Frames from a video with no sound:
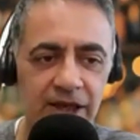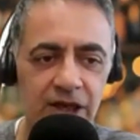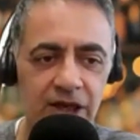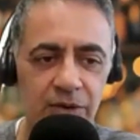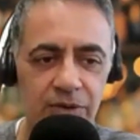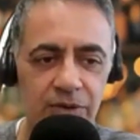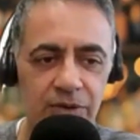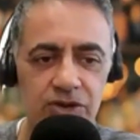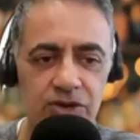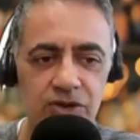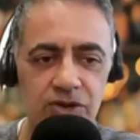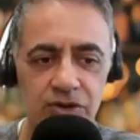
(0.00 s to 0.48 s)

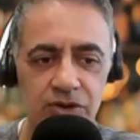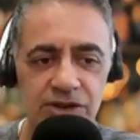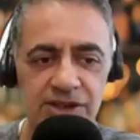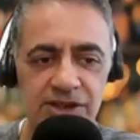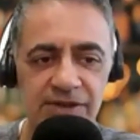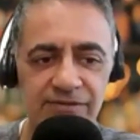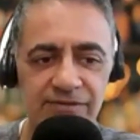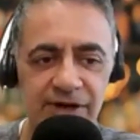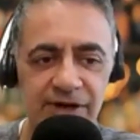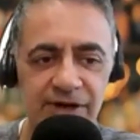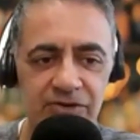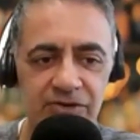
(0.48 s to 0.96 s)
which costs
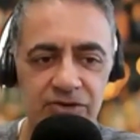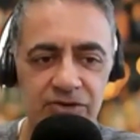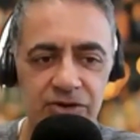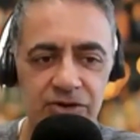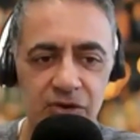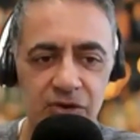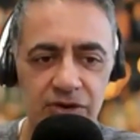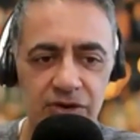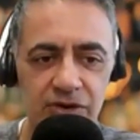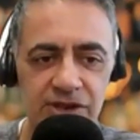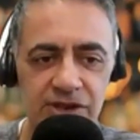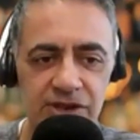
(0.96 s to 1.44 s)

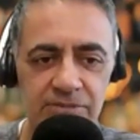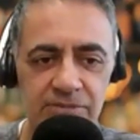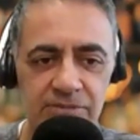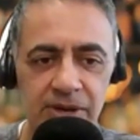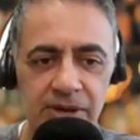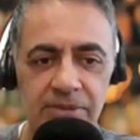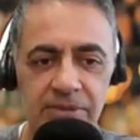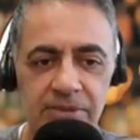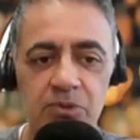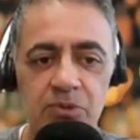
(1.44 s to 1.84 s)
$700 at the moment,